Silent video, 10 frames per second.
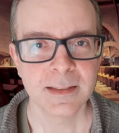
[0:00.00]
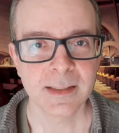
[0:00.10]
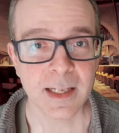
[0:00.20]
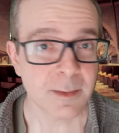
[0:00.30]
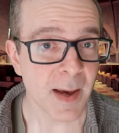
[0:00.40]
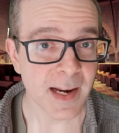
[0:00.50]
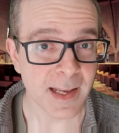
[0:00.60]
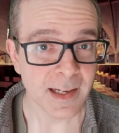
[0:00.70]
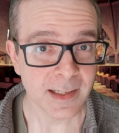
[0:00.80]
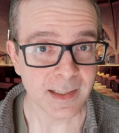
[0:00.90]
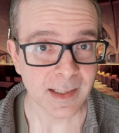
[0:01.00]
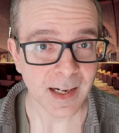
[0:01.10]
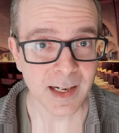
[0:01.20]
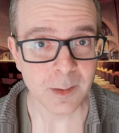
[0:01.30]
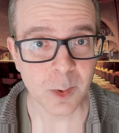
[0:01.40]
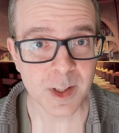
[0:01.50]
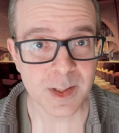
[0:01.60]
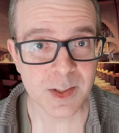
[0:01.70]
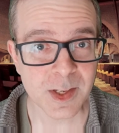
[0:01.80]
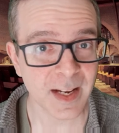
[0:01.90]
Like many, I
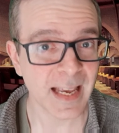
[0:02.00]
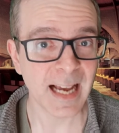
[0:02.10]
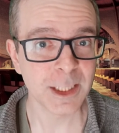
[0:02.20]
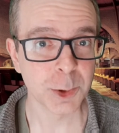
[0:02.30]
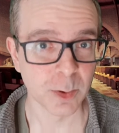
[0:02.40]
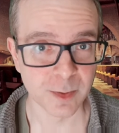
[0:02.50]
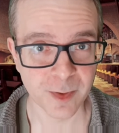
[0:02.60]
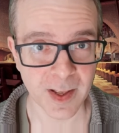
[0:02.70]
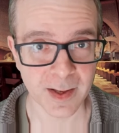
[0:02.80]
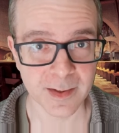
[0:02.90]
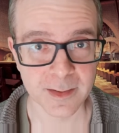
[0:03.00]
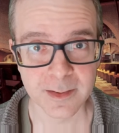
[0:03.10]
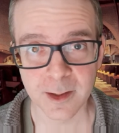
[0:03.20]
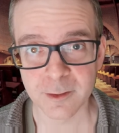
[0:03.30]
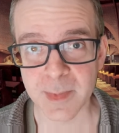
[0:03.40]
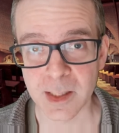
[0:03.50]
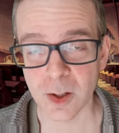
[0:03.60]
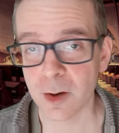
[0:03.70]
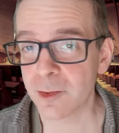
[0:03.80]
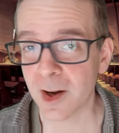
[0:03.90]
was a casual fan of
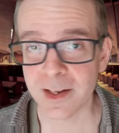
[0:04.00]
Meatloaf.